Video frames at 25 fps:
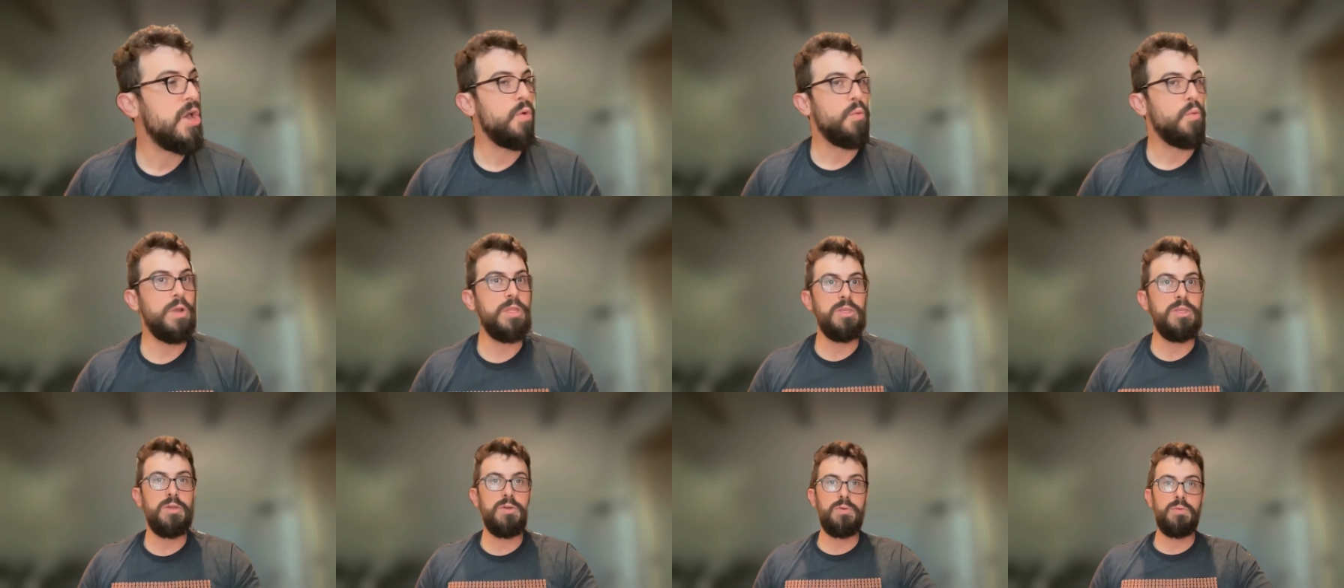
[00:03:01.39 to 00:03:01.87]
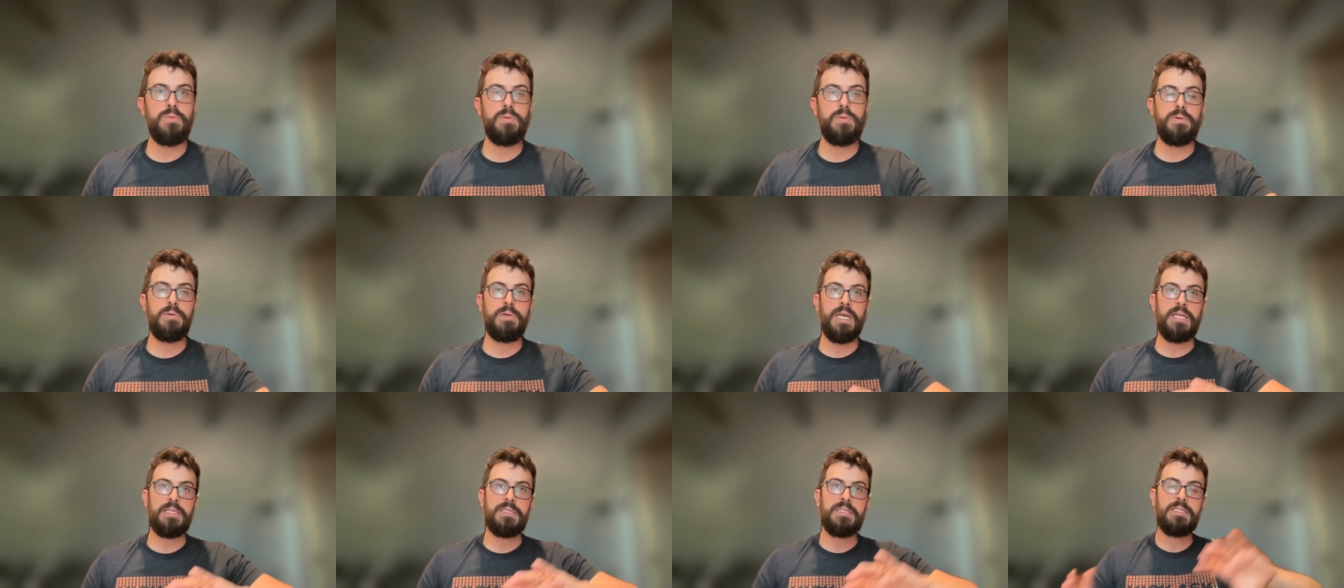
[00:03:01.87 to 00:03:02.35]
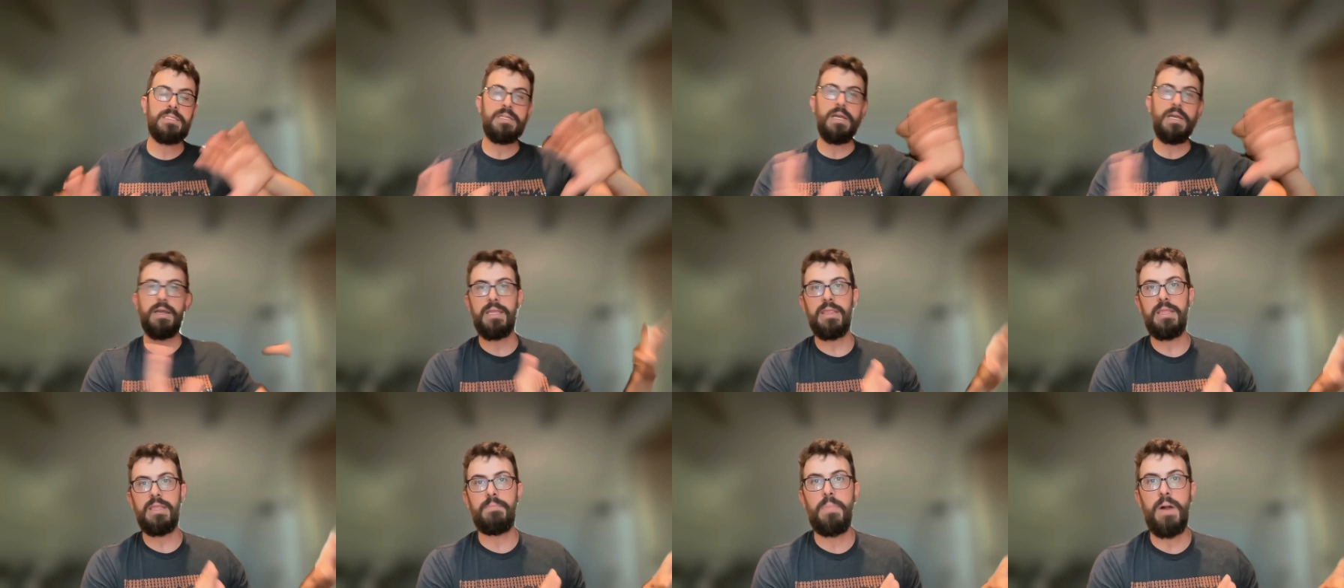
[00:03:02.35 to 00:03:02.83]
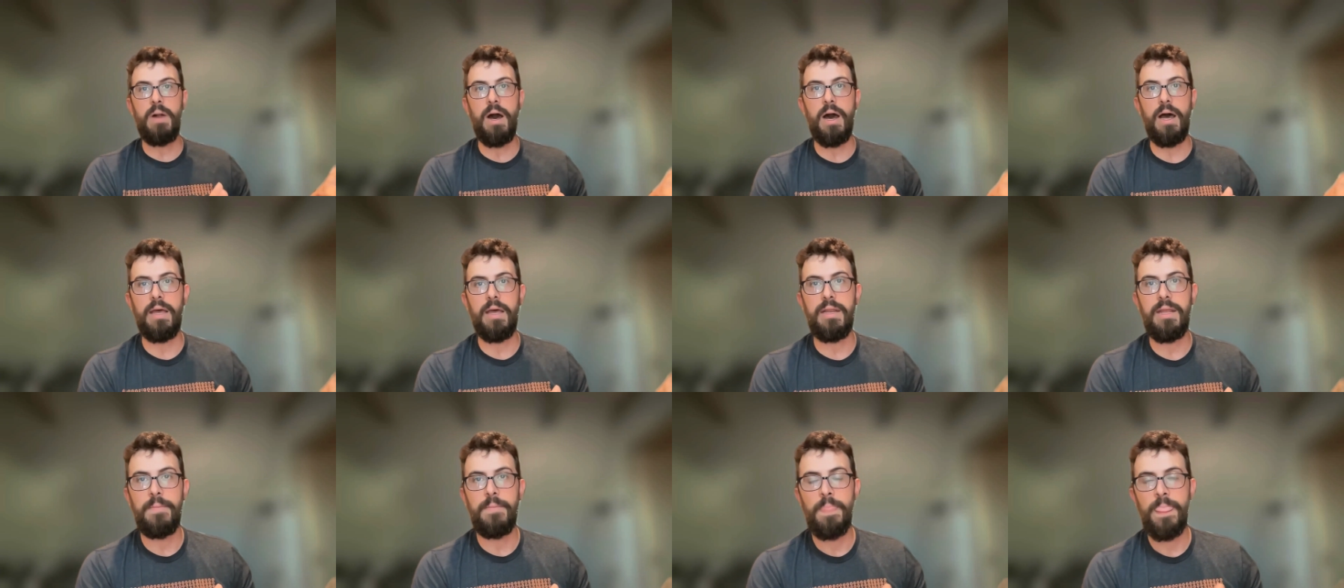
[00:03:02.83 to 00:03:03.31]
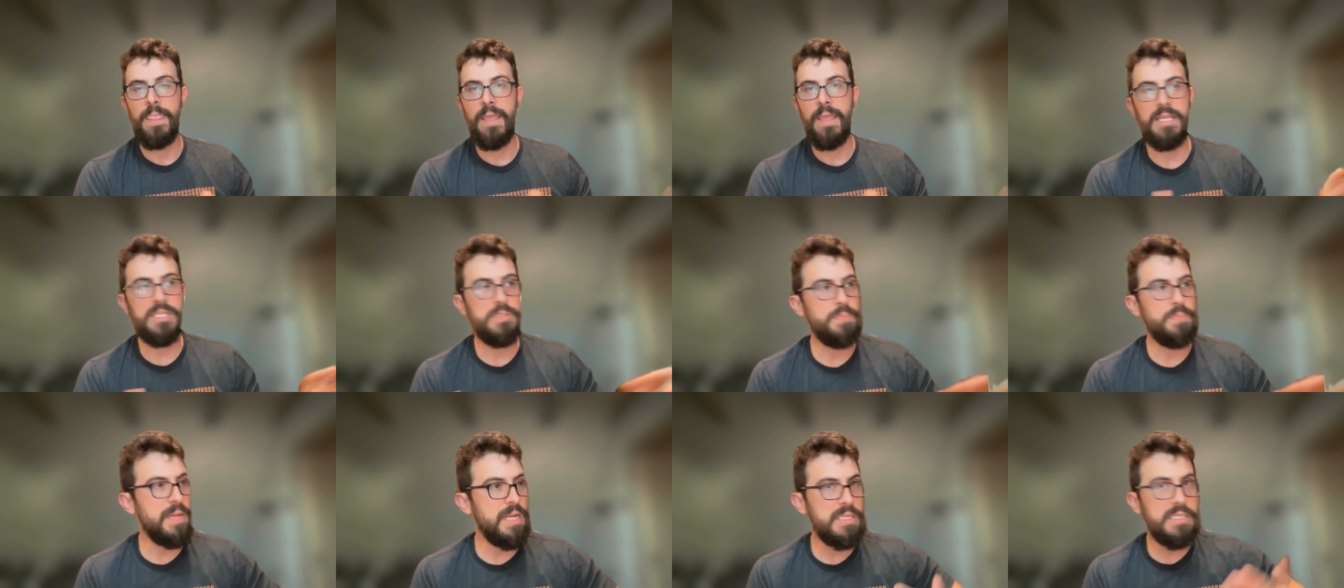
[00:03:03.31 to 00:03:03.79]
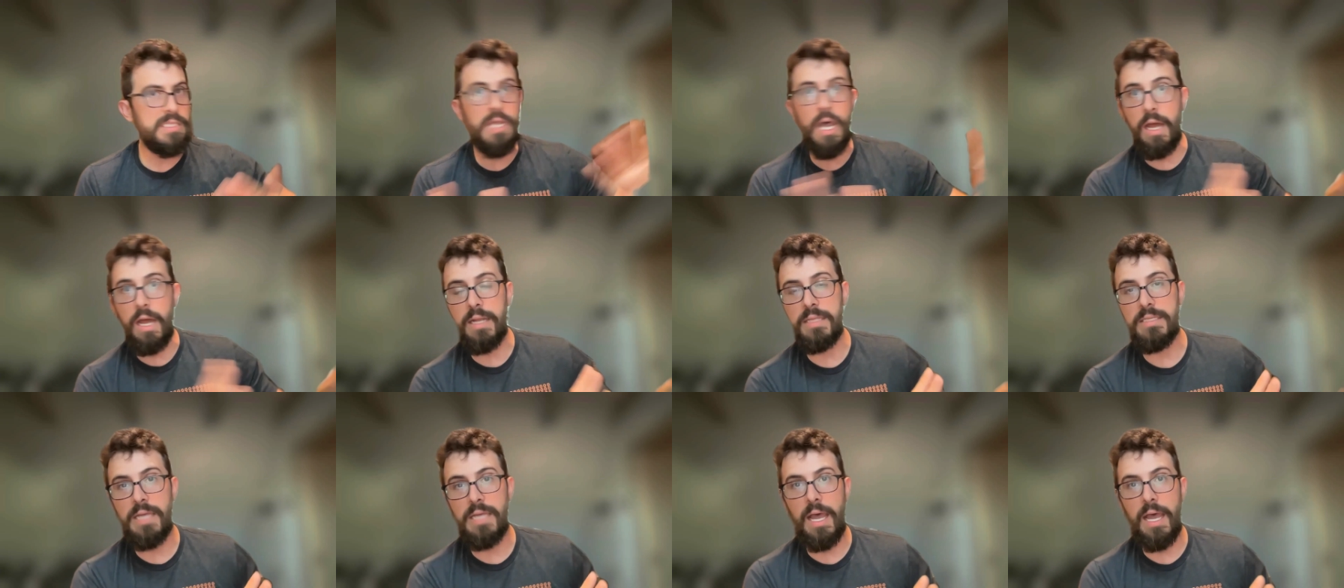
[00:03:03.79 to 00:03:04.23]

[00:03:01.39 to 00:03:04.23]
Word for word: When you get stuck in the mud and spend a ton of